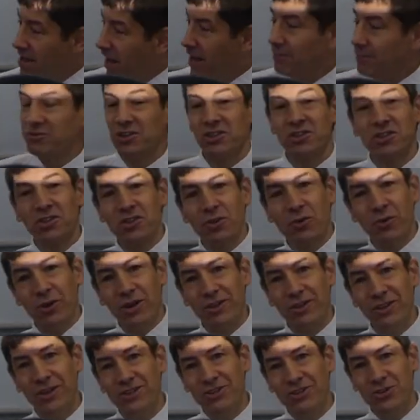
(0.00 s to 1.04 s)
I'm just
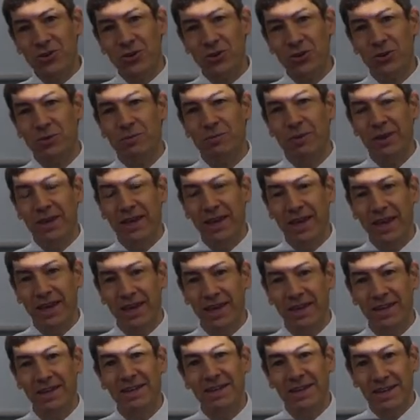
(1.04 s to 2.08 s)
sorry that you couldn't be
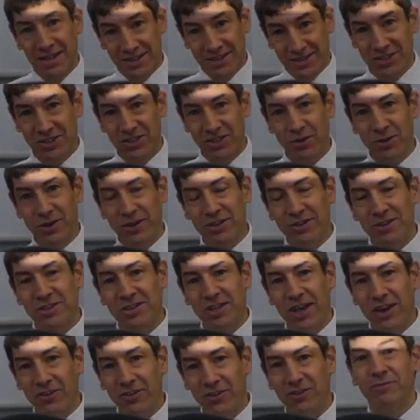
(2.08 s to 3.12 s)
here to do it
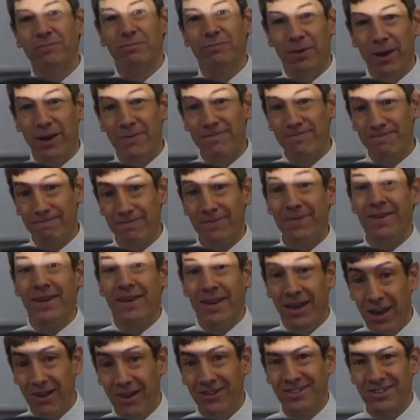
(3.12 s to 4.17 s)
yourselves, but
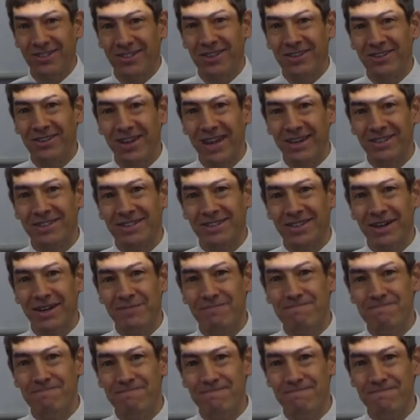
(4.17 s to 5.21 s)
I'll see you next
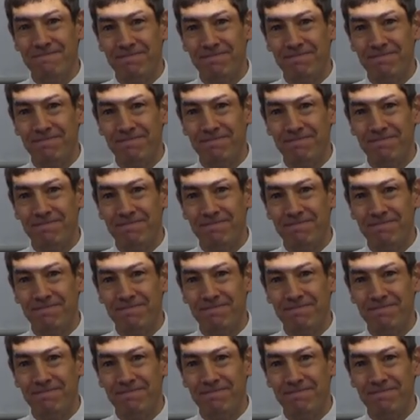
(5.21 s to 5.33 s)
time.